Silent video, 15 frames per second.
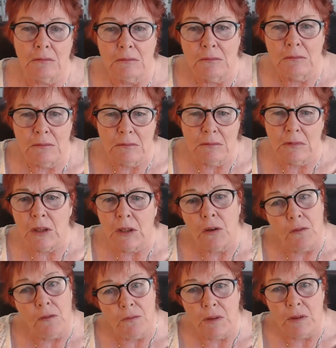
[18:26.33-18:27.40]
I
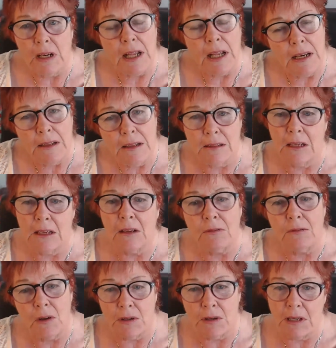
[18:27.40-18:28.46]
don't feel anything, I've
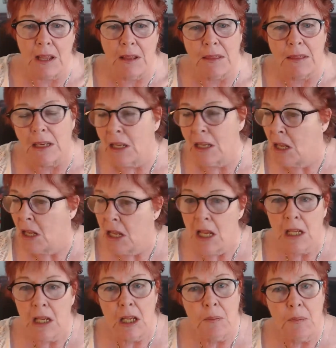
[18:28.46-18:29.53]
got nothing,
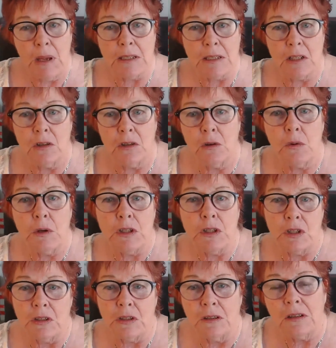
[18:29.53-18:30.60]
keep asking the
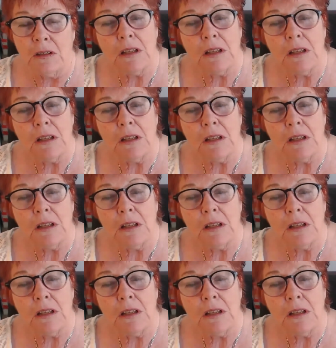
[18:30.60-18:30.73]
question.